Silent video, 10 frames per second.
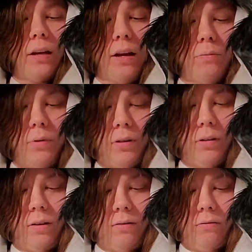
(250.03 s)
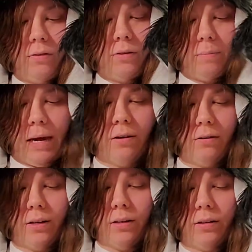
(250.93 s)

I really love the patterning